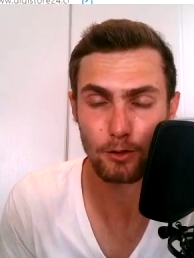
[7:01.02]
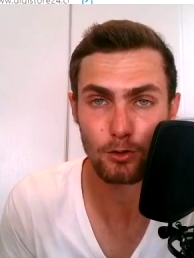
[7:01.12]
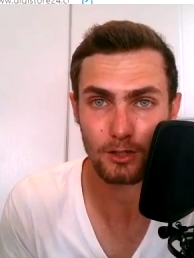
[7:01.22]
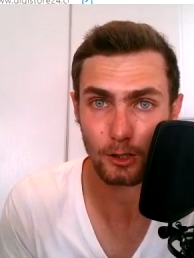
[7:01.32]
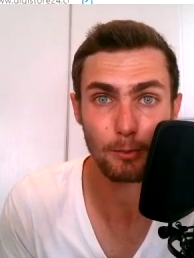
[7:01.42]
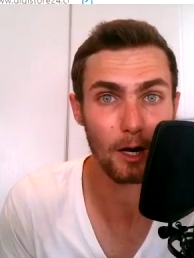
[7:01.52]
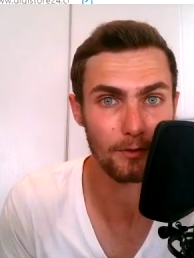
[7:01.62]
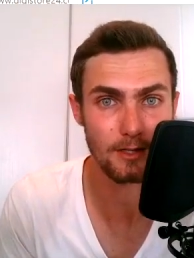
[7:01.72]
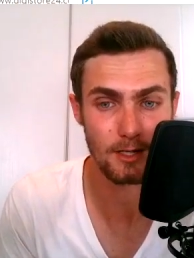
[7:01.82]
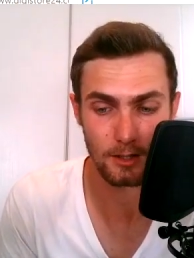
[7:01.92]
if you think
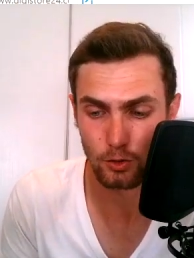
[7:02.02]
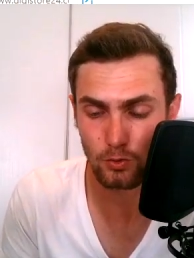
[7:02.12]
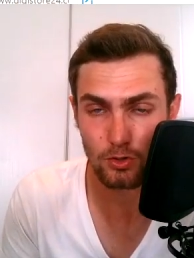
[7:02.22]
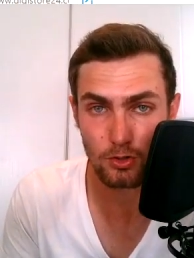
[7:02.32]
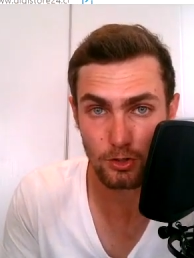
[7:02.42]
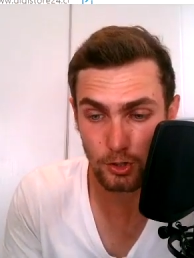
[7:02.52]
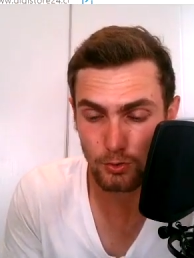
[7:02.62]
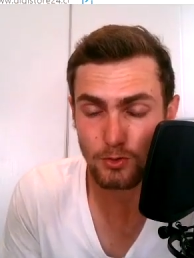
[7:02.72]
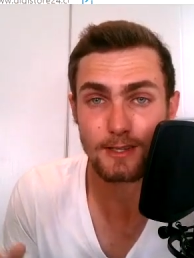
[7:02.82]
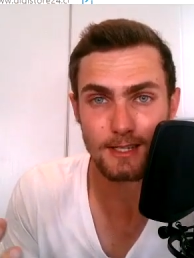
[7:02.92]
about this and you
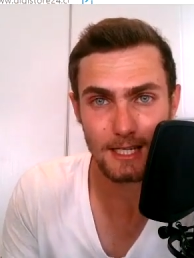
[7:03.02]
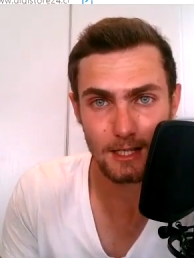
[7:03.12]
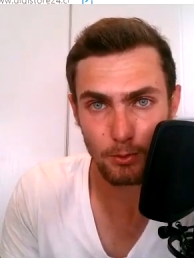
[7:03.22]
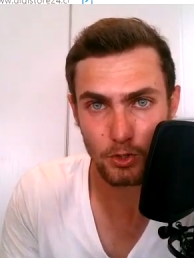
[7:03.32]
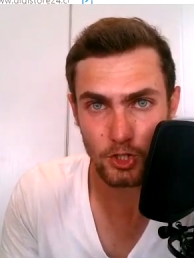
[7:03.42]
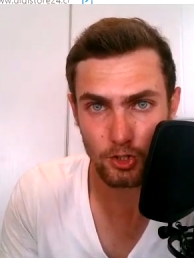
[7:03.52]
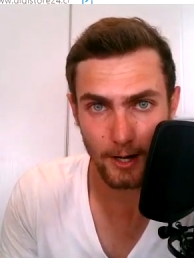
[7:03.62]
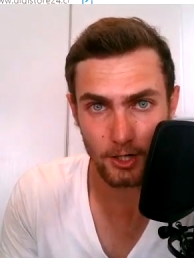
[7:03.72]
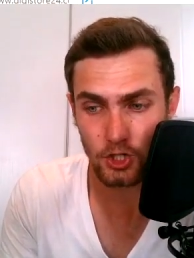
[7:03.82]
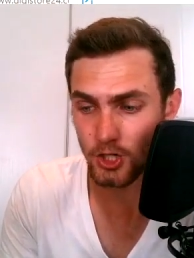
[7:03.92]
use this ebook
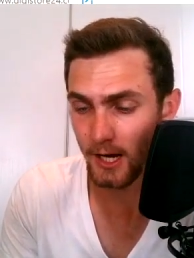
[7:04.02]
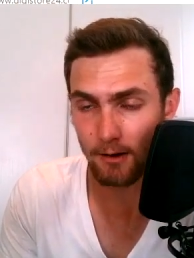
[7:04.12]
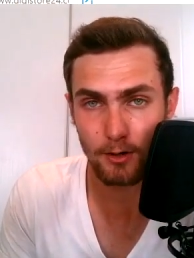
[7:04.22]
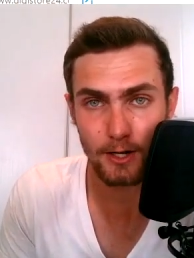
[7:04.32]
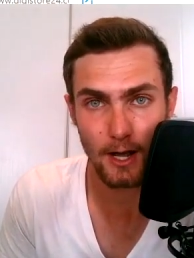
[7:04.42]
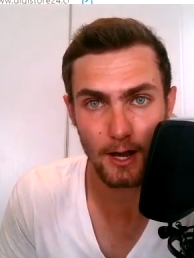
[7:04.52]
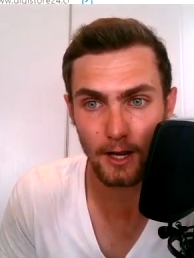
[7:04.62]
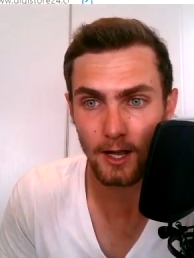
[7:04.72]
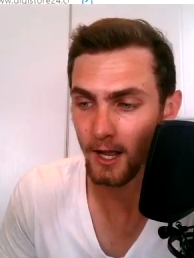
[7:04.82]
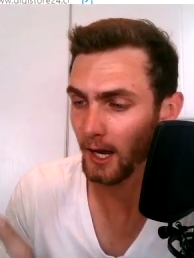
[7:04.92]
strategy every
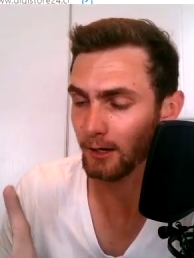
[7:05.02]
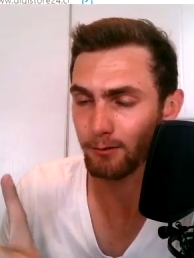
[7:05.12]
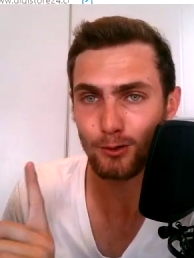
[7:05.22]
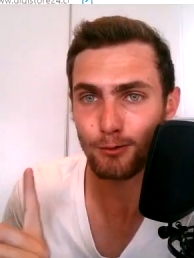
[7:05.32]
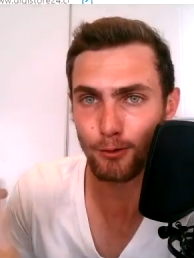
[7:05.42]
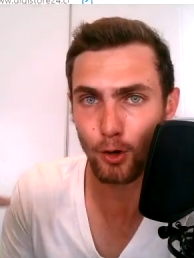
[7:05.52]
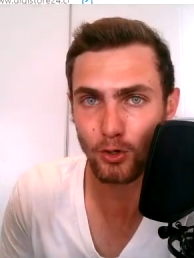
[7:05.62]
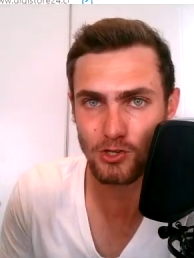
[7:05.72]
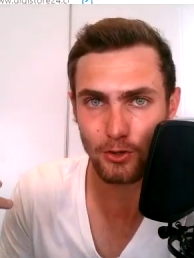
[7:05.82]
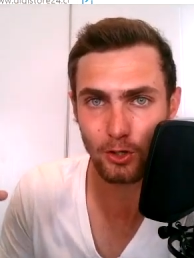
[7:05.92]
day, and if you
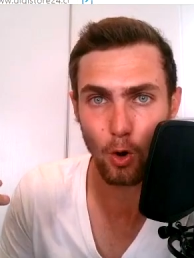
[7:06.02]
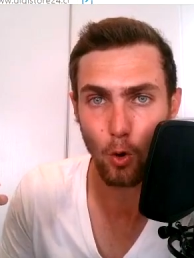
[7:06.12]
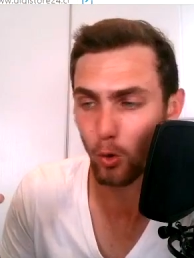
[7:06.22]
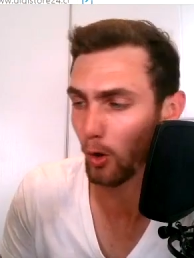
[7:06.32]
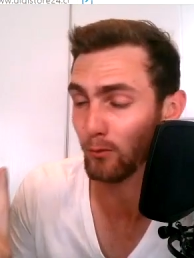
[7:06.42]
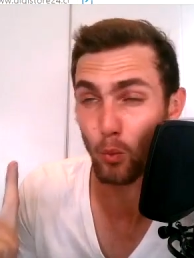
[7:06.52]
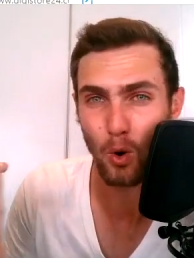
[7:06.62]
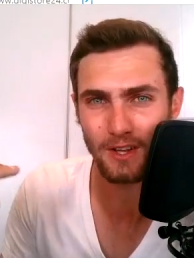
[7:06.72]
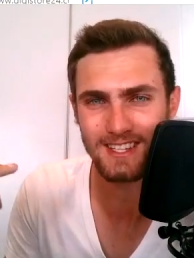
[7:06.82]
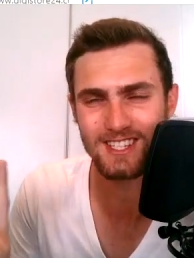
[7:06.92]
focus on the goal of
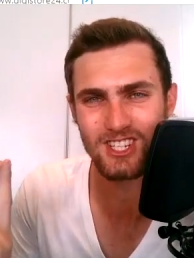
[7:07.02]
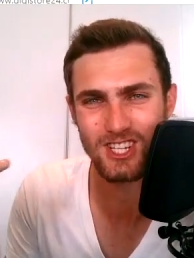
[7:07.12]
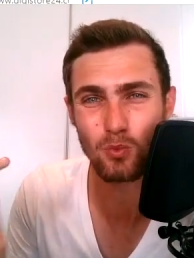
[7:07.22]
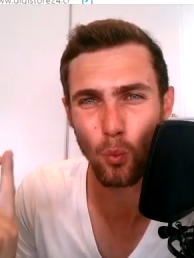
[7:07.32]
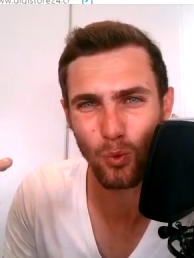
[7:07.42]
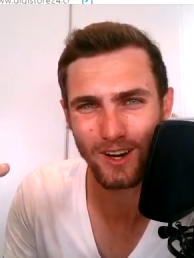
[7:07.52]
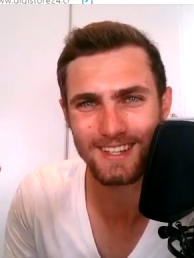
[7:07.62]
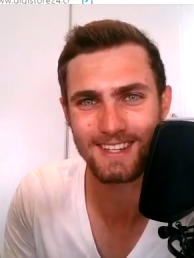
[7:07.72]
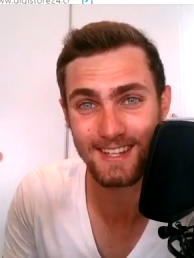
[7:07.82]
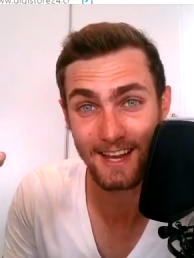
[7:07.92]
just
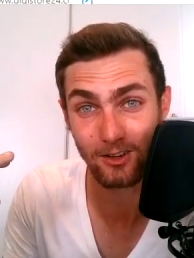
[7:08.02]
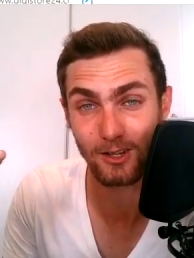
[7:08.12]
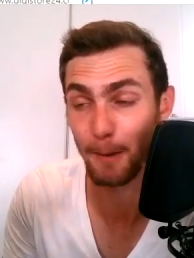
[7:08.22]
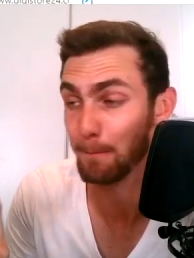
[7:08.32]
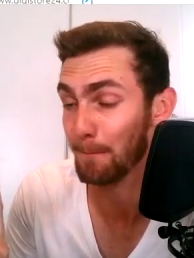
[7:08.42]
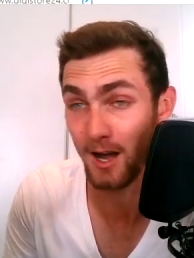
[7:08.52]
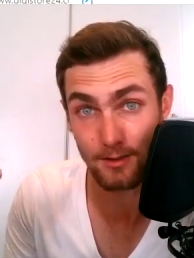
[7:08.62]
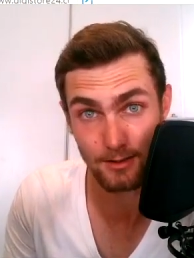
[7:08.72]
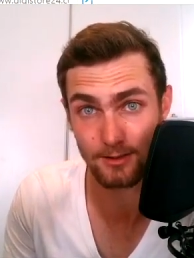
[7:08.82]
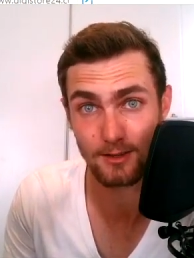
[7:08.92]
one sale a
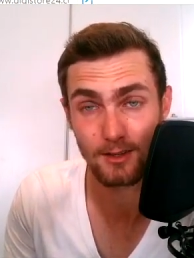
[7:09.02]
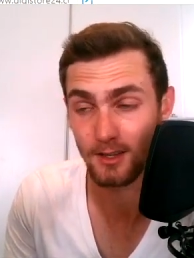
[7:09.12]
month,